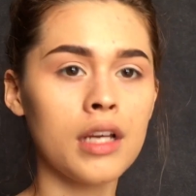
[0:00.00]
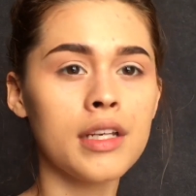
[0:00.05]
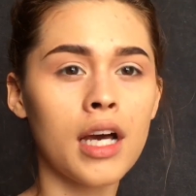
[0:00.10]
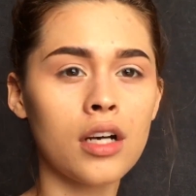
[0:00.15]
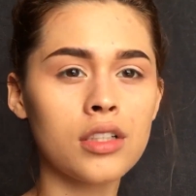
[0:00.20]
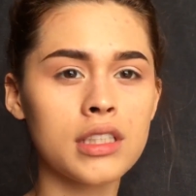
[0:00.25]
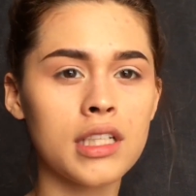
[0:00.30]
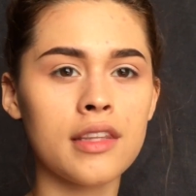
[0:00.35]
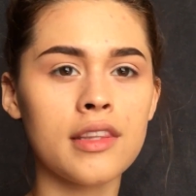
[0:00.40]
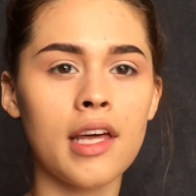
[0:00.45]

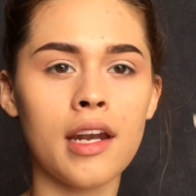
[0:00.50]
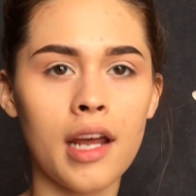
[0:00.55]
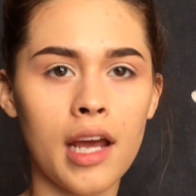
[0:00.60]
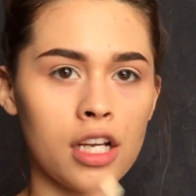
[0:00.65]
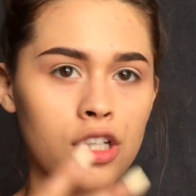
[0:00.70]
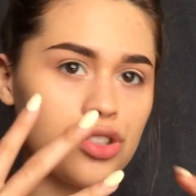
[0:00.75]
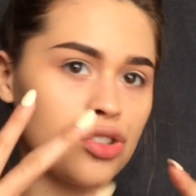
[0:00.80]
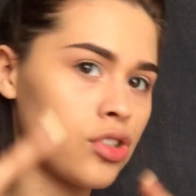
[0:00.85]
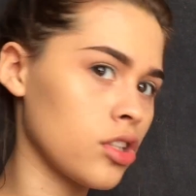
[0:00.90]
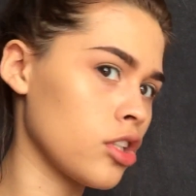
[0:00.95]
Now to get that
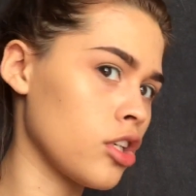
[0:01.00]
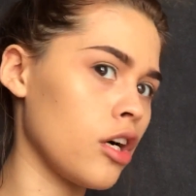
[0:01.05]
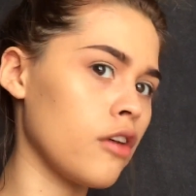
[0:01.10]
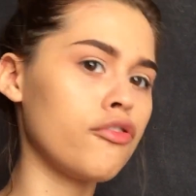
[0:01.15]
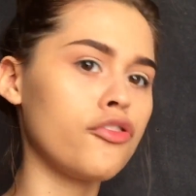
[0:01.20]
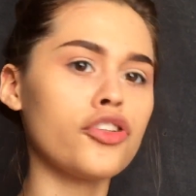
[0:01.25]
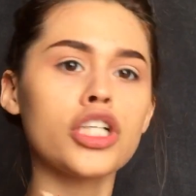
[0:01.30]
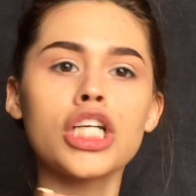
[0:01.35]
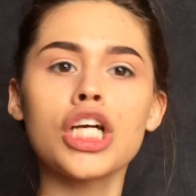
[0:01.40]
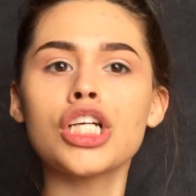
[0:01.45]
extra
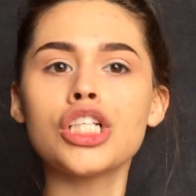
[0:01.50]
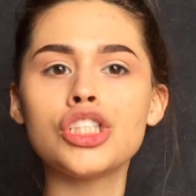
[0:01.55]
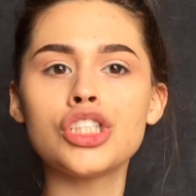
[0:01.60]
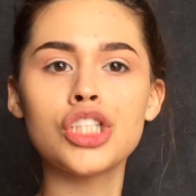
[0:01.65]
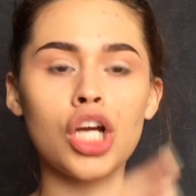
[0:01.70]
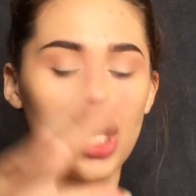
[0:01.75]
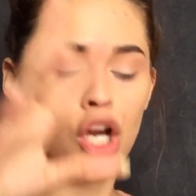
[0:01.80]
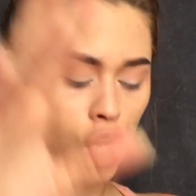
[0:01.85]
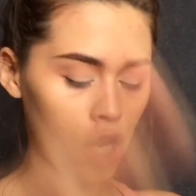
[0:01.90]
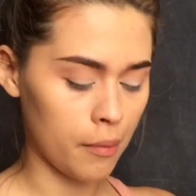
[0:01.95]

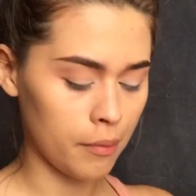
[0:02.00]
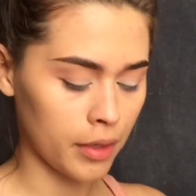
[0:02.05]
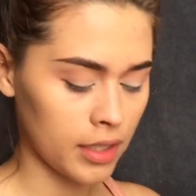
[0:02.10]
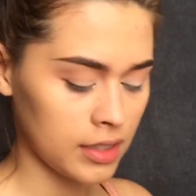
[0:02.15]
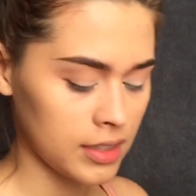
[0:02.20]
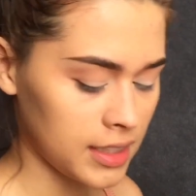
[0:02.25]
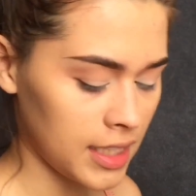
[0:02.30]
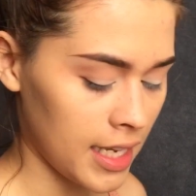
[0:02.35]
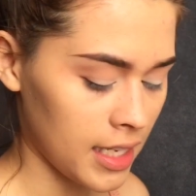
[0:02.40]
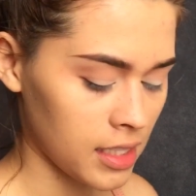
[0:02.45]
coverage, I'm
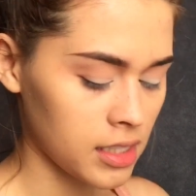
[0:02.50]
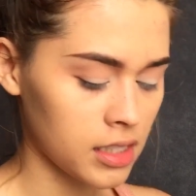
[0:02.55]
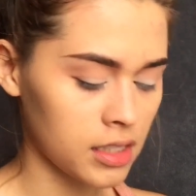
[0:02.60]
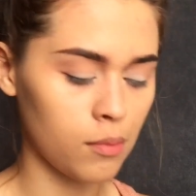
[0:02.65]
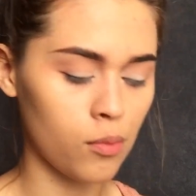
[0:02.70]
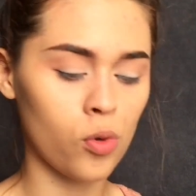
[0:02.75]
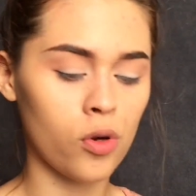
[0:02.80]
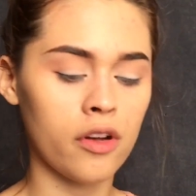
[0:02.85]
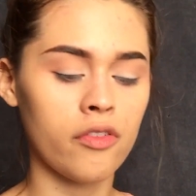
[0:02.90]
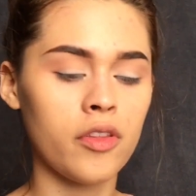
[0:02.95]
going to take
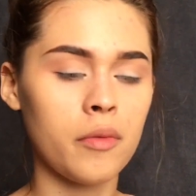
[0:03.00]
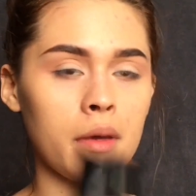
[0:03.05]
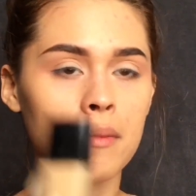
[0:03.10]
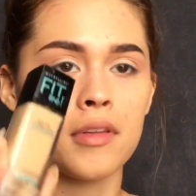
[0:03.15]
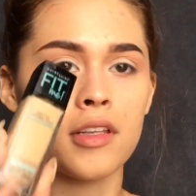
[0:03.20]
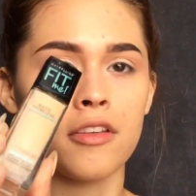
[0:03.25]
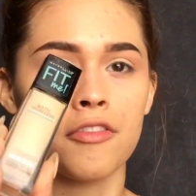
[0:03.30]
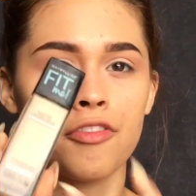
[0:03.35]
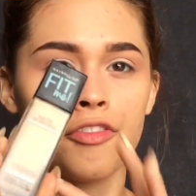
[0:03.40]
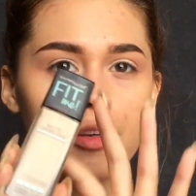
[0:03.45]
some more of the
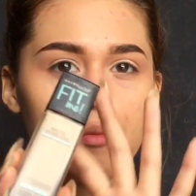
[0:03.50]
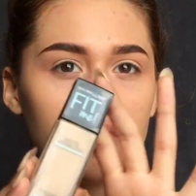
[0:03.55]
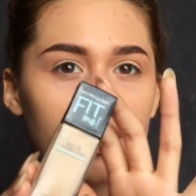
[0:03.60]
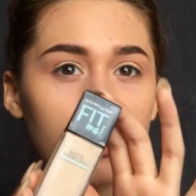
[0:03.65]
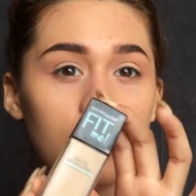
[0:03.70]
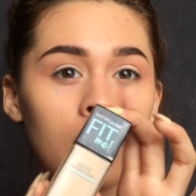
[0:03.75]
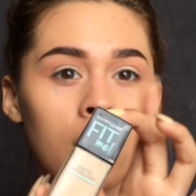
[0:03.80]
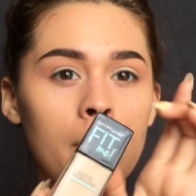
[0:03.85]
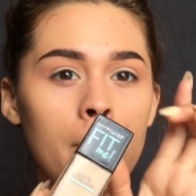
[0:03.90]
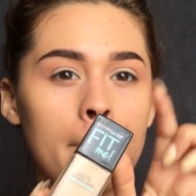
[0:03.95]
Maybelline Fit
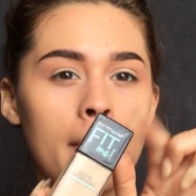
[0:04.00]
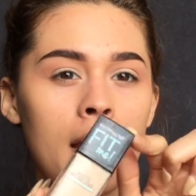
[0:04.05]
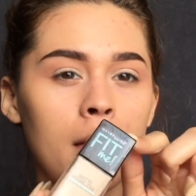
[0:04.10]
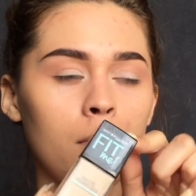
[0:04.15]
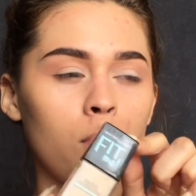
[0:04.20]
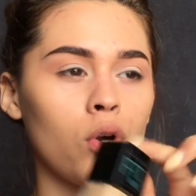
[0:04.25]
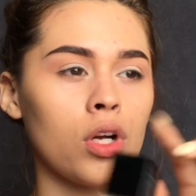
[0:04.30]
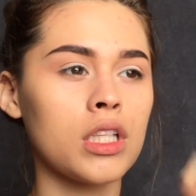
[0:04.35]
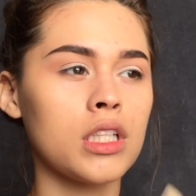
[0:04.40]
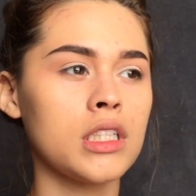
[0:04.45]
Me
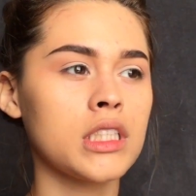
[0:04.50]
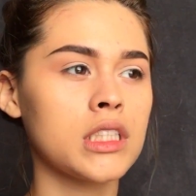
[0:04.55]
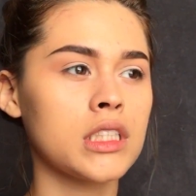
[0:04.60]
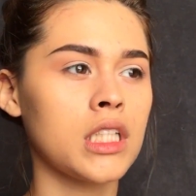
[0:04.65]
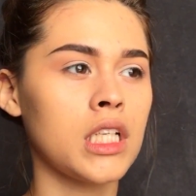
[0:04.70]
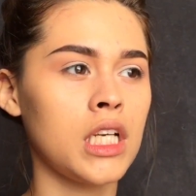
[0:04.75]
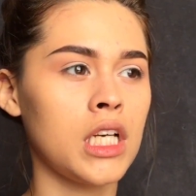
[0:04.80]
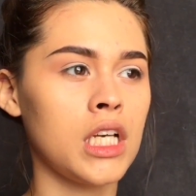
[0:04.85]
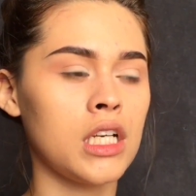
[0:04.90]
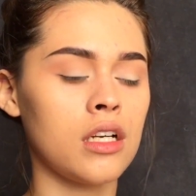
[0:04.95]
Matte+Poreless,
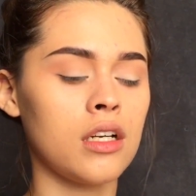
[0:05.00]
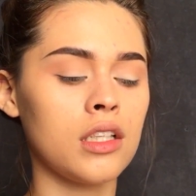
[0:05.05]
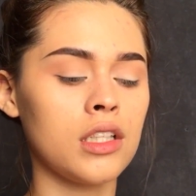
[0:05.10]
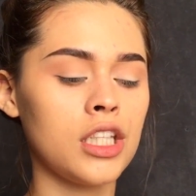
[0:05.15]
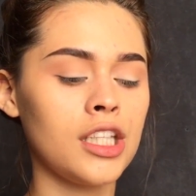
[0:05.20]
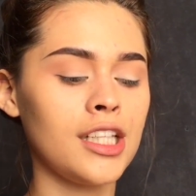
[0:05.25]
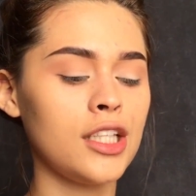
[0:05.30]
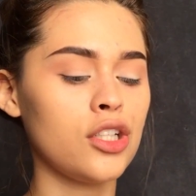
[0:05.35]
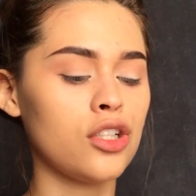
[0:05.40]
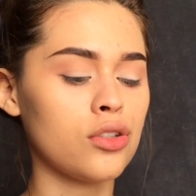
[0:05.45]
a
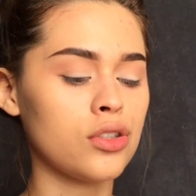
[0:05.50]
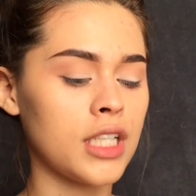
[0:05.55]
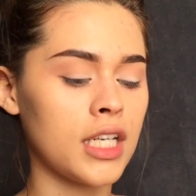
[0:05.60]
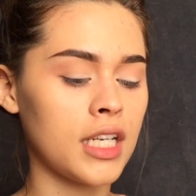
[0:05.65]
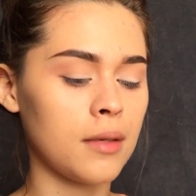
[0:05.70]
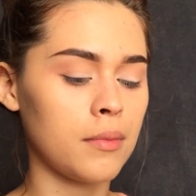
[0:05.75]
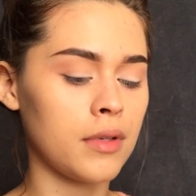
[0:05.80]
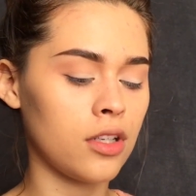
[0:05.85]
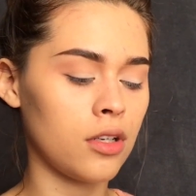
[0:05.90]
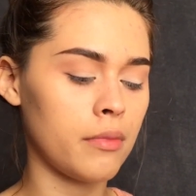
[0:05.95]
little
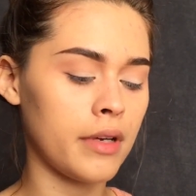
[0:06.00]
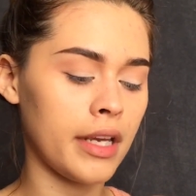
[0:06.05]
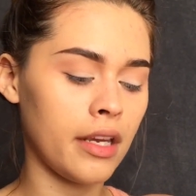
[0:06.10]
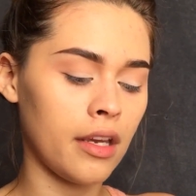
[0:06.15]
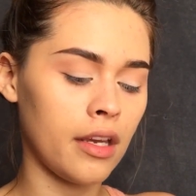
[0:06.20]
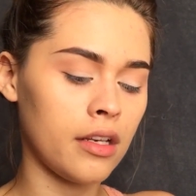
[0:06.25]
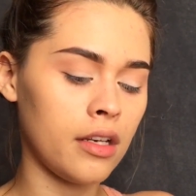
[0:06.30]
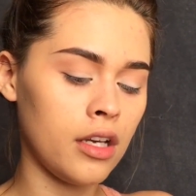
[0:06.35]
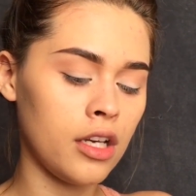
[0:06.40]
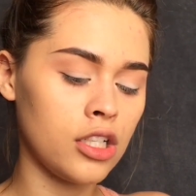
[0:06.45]
tiny bit on
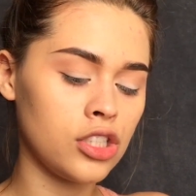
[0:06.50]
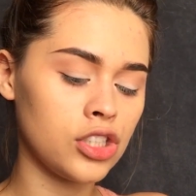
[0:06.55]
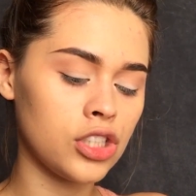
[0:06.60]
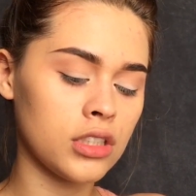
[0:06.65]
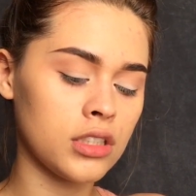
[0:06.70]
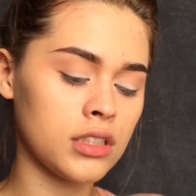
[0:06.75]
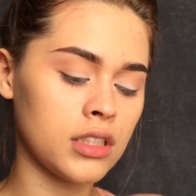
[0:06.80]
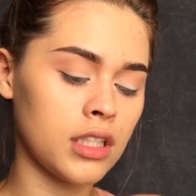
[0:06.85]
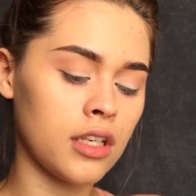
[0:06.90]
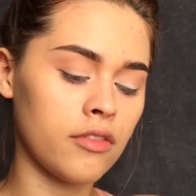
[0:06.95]
my hand
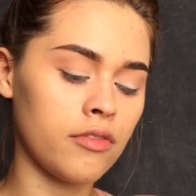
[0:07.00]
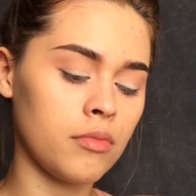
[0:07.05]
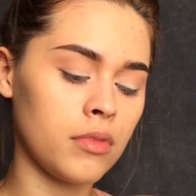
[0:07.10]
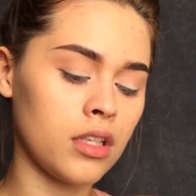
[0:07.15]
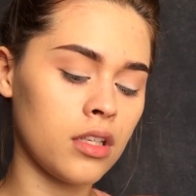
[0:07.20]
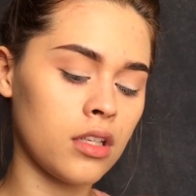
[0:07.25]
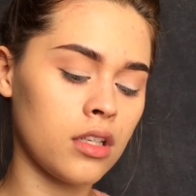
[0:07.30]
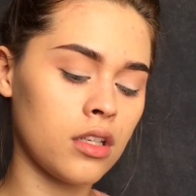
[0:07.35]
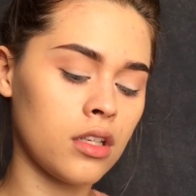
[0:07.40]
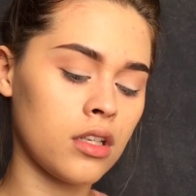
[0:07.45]
just to give
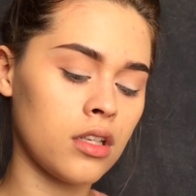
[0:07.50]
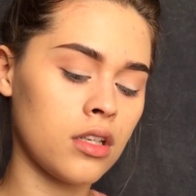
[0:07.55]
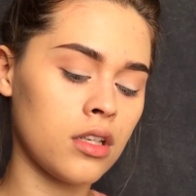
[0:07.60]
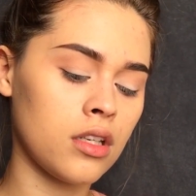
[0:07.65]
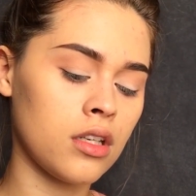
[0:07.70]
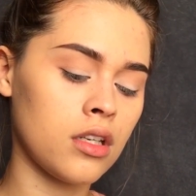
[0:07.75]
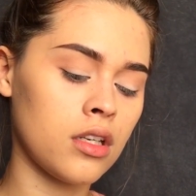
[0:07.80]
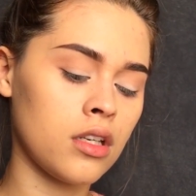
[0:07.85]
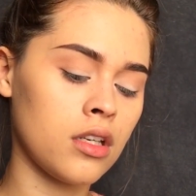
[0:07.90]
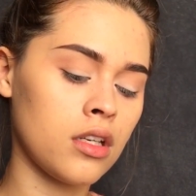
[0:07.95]
me
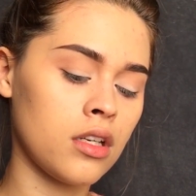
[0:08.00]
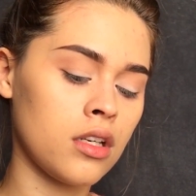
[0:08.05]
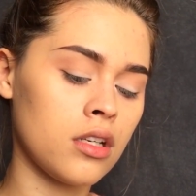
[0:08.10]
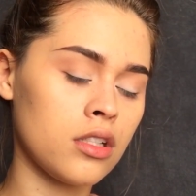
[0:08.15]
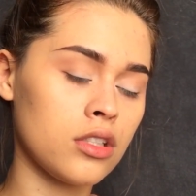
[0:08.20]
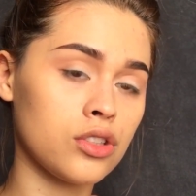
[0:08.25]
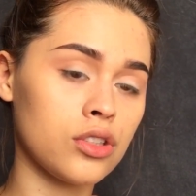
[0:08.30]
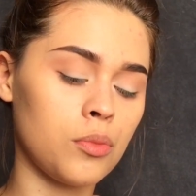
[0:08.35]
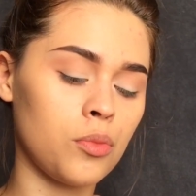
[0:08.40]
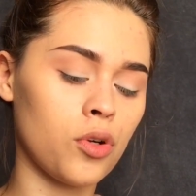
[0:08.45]

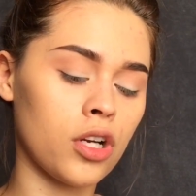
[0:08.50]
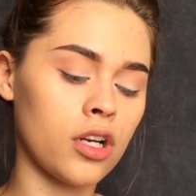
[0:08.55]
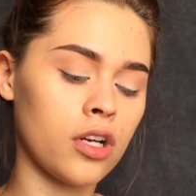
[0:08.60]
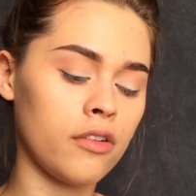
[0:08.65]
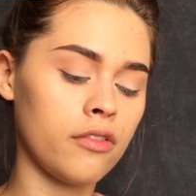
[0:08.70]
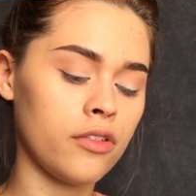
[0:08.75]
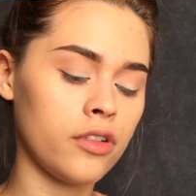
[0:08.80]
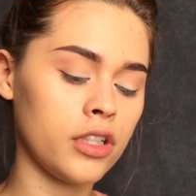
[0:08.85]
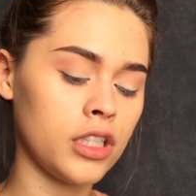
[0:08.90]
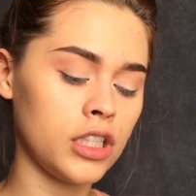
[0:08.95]
some more
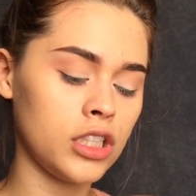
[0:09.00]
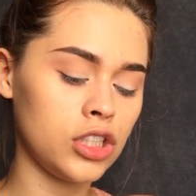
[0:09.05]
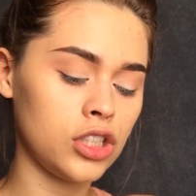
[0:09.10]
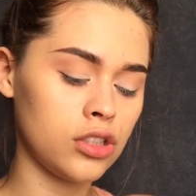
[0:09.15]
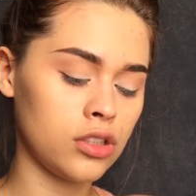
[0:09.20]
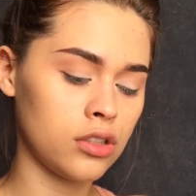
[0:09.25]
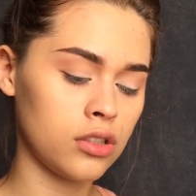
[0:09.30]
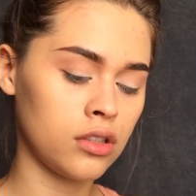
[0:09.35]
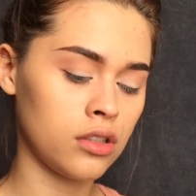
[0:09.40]
coverage.